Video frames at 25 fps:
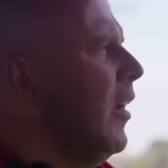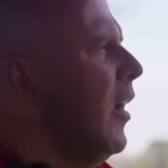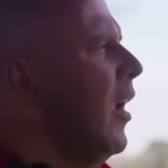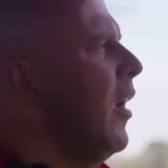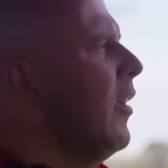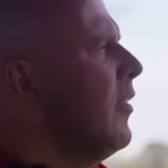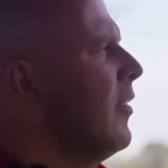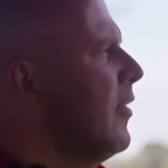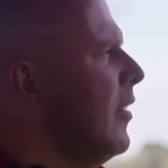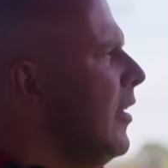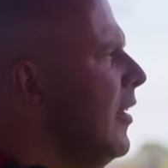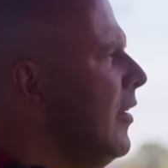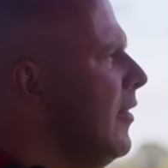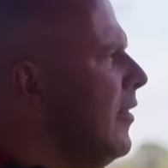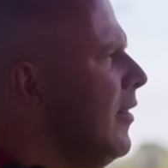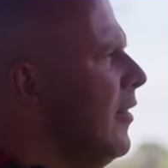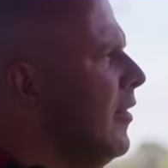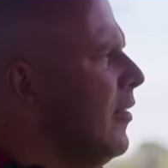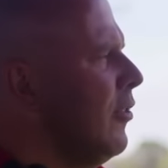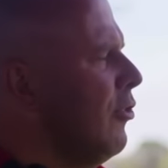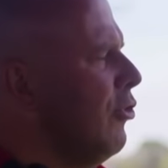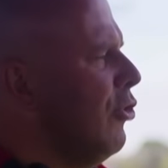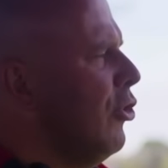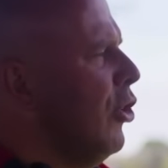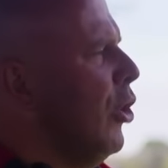last
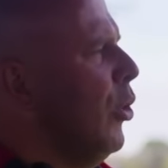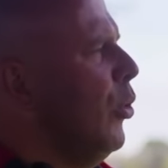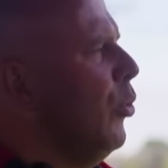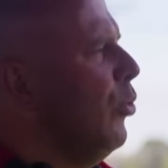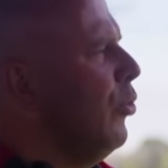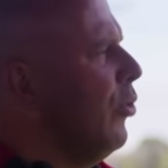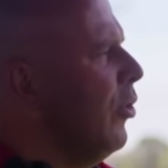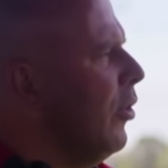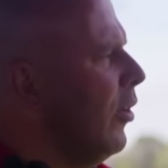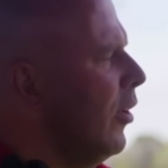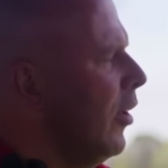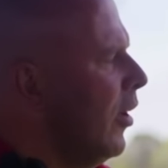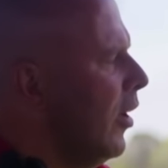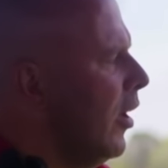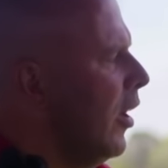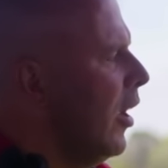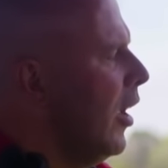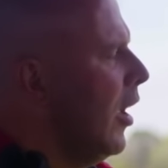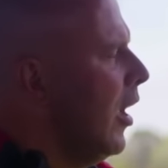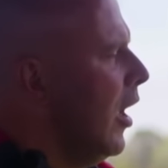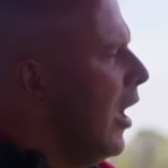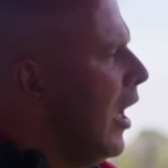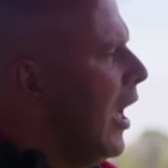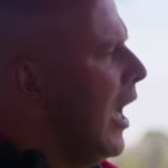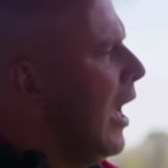season showed
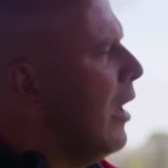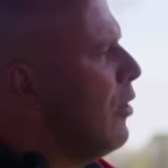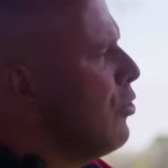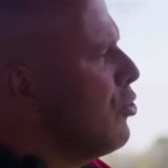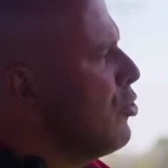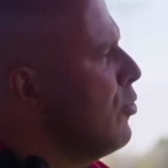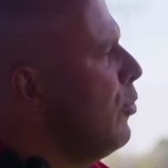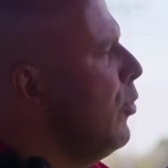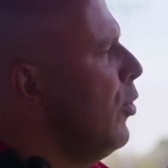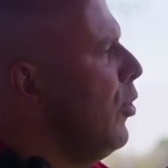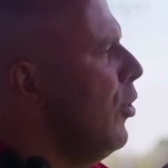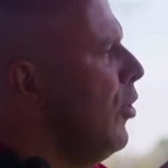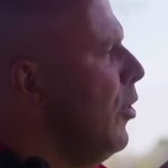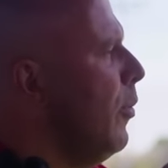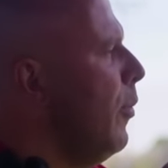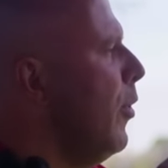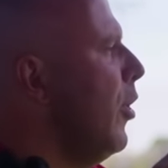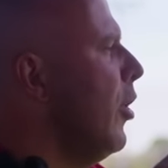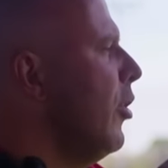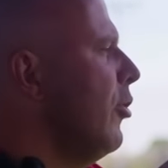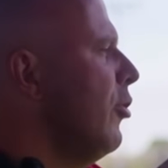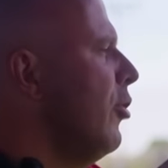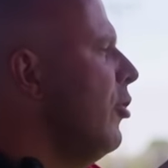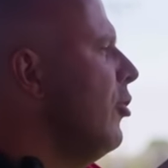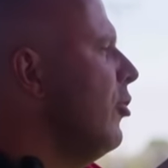how small the
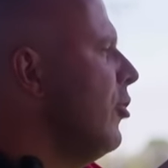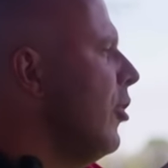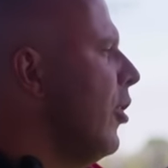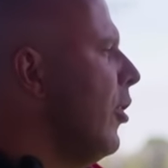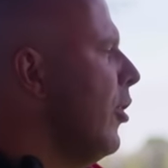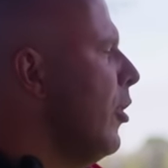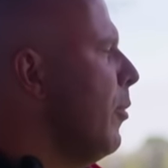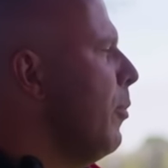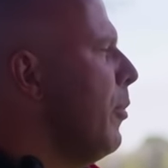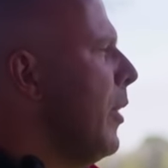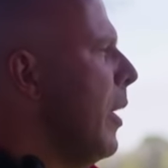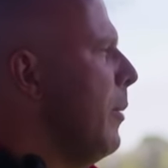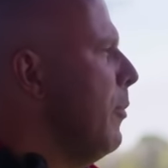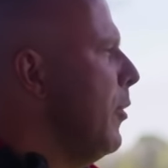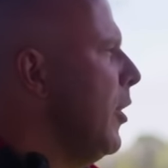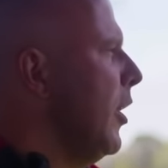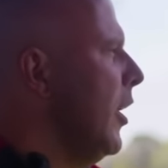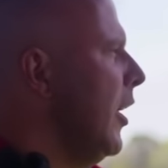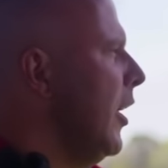margins are in the Premier